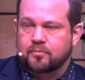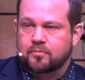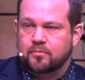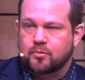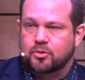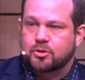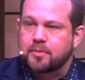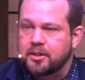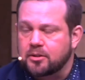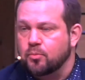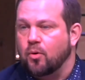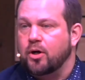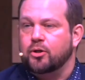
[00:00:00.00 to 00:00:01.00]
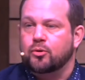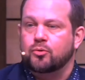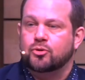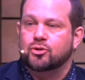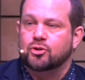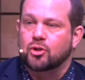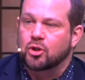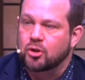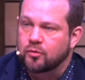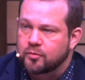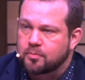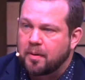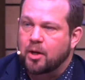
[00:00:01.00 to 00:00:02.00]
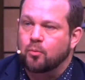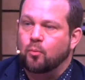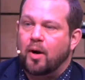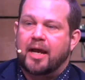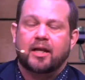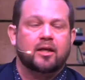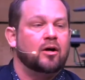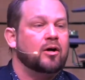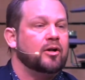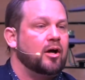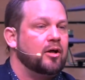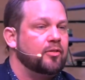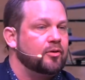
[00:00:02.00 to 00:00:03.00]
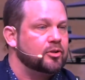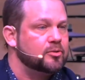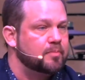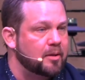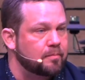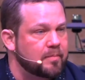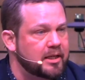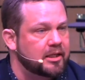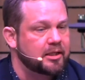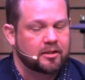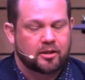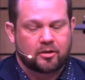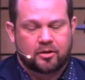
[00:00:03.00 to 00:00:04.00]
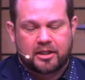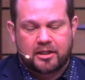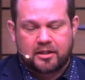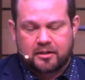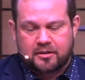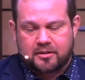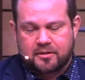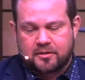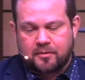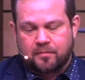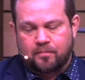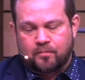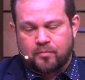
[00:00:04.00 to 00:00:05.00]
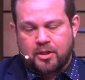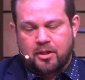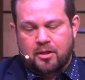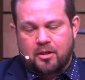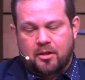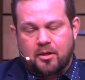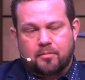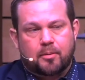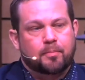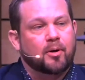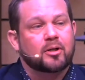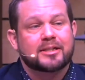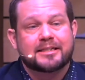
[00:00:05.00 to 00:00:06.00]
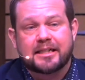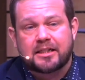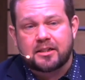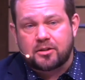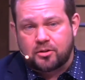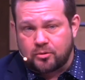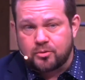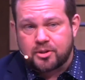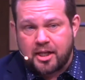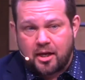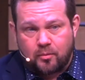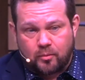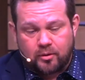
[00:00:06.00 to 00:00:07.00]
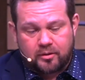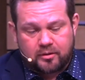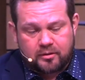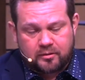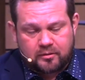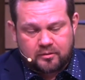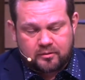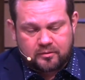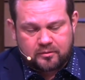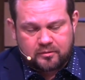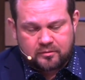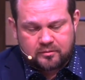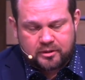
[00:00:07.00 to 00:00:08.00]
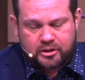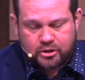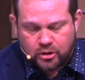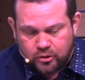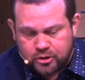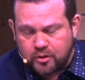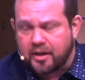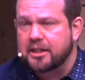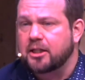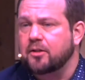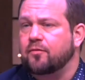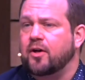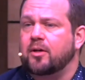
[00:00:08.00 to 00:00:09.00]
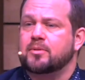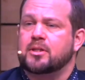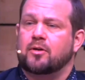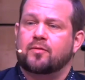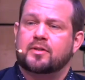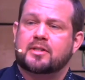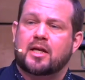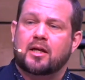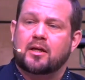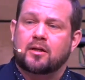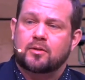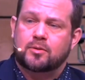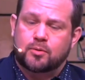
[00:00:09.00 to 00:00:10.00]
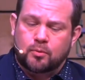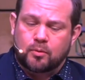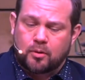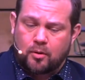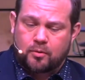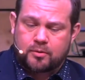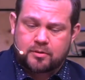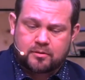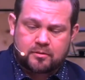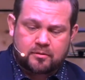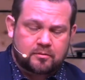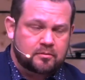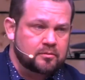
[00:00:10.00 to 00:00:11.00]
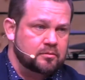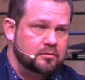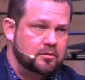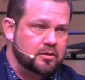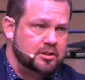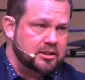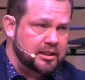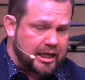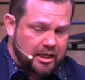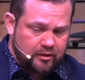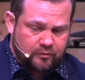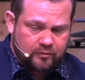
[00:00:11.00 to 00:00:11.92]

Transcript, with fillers: which means one who serves by waiting on others, by meeting their needs. But Paul didn't use that word. He chose to identify himself as a doulos, a slave.